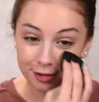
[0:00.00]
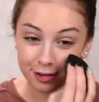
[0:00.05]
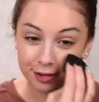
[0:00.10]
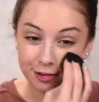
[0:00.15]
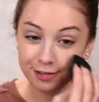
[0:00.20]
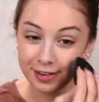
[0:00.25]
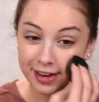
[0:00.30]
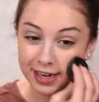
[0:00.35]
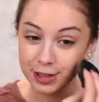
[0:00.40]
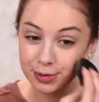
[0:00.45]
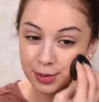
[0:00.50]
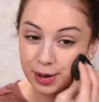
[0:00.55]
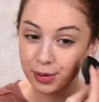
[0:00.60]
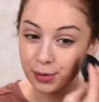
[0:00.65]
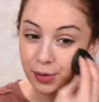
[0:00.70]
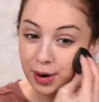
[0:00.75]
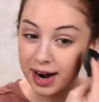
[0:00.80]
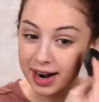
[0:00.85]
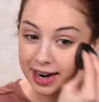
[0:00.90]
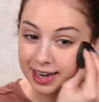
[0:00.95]
of the face
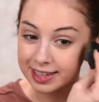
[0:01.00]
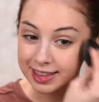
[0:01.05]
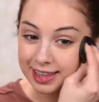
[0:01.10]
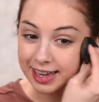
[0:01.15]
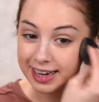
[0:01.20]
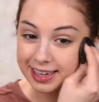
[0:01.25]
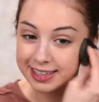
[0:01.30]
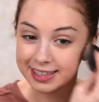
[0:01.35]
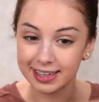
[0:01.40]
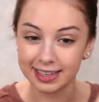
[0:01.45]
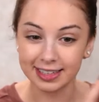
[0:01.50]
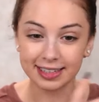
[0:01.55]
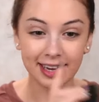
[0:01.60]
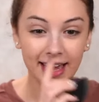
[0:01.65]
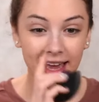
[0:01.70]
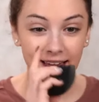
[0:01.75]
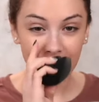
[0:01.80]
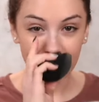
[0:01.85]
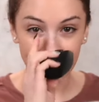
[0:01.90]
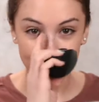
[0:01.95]
when wearing glasses.
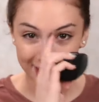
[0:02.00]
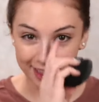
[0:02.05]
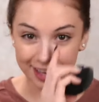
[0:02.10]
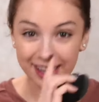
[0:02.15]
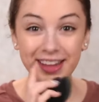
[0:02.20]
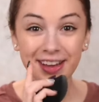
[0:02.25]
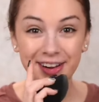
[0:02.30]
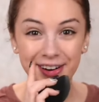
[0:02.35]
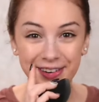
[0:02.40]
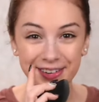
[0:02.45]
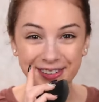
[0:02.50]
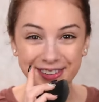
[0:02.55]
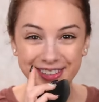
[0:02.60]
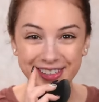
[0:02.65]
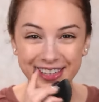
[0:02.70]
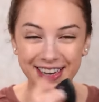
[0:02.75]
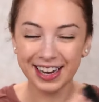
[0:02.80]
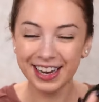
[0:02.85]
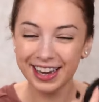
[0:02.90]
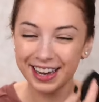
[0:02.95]
The
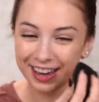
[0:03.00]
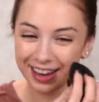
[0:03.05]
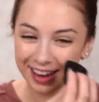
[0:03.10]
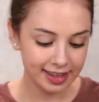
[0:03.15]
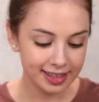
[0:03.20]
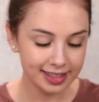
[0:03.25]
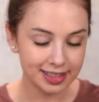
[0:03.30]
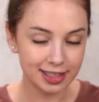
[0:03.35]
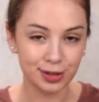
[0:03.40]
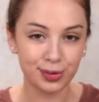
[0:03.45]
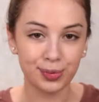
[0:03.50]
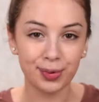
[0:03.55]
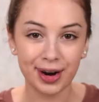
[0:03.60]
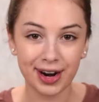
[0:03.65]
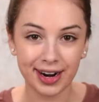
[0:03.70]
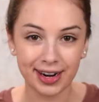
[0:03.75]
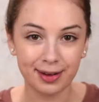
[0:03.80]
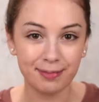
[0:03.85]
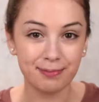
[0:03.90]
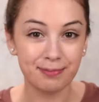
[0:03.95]
nose. This is
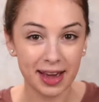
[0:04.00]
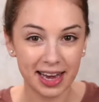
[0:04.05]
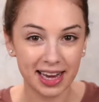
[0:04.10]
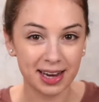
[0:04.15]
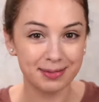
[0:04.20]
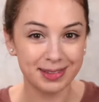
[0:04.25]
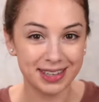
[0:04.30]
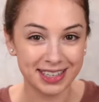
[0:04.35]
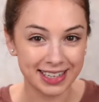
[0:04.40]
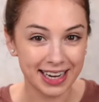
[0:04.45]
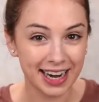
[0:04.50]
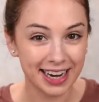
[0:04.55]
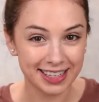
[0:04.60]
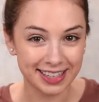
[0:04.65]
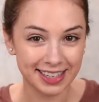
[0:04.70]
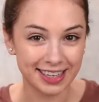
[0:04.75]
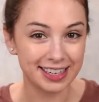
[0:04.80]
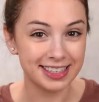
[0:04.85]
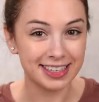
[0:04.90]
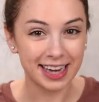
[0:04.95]
where the makeup
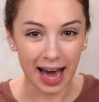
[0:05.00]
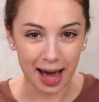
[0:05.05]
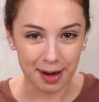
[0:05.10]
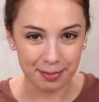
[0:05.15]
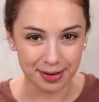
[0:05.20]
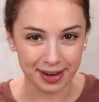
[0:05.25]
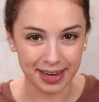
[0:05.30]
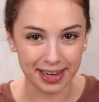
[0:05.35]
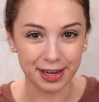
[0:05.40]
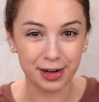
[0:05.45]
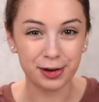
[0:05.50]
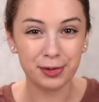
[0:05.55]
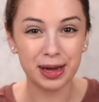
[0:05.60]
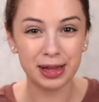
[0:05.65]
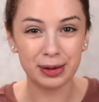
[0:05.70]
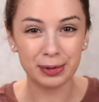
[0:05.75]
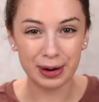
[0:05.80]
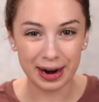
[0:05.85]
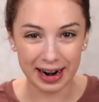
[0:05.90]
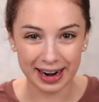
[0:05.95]
disaster is happening
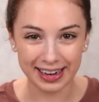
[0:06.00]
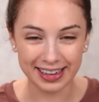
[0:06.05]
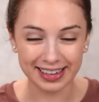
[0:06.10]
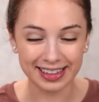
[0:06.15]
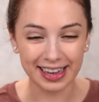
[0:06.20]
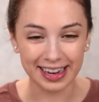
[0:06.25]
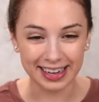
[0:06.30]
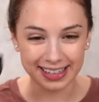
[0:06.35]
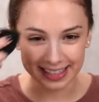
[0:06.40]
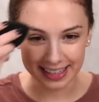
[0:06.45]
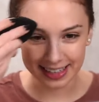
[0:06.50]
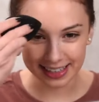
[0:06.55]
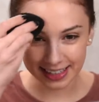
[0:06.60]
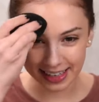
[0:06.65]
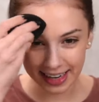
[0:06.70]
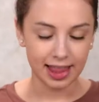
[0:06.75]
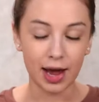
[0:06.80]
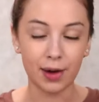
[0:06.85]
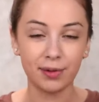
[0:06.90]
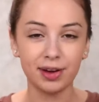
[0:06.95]
when wearing
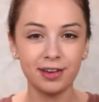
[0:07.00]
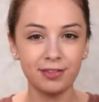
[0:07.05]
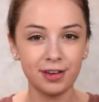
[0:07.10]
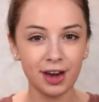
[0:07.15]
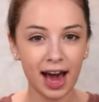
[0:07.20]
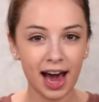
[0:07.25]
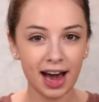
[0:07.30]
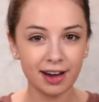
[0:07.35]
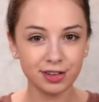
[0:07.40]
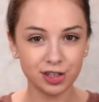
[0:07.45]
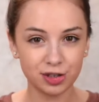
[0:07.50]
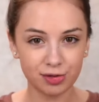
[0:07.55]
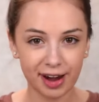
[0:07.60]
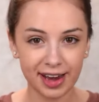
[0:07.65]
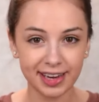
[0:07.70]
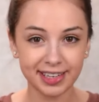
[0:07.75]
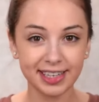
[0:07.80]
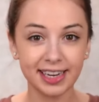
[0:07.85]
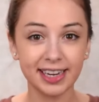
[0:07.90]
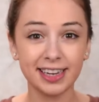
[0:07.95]
glasses. Now, if you have
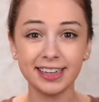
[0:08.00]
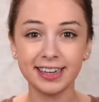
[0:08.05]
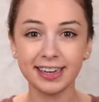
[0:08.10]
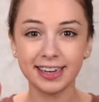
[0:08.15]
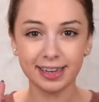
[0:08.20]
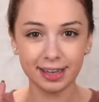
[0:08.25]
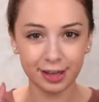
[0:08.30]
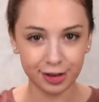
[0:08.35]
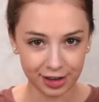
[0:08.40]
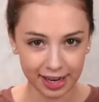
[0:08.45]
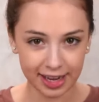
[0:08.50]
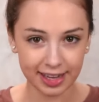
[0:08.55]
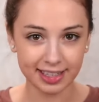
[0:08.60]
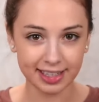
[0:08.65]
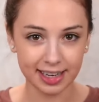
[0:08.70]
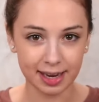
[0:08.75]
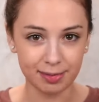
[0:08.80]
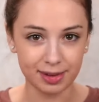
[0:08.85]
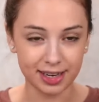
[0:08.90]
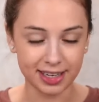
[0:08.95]
dry skin, you can
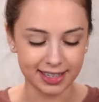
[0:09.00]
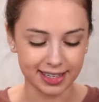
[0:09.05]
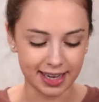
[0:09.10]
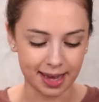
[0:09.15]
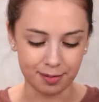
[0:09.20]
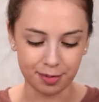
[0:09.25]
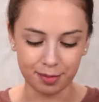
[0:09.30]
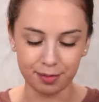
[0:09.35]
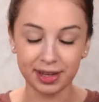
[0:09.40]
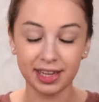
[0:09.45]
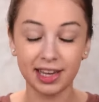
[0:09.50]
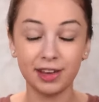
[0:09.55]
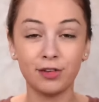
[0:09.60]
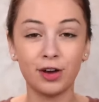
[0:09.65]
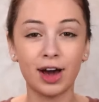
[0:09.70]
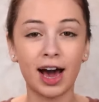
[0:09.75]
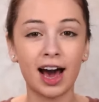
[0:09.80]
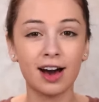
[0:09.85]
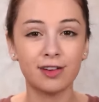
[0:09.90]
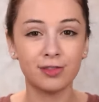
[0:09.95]
skip this step, but if
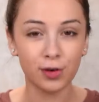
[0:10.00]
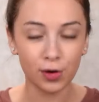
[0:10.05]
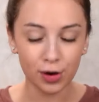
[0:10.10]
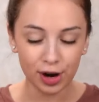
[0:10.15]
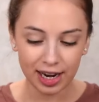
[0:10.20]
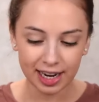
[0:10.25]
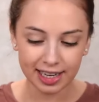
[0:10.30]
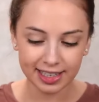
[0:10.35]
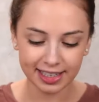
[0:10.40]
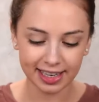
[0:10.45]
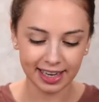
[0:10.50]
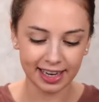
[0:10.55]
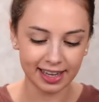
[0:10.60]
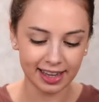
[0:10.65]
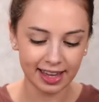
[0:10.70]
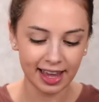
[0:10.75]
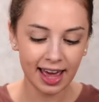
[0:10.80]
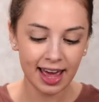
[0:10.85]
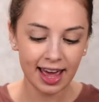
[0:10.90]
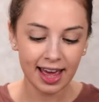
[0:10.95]
you have oily
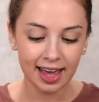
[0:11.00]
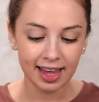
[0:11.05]
skin,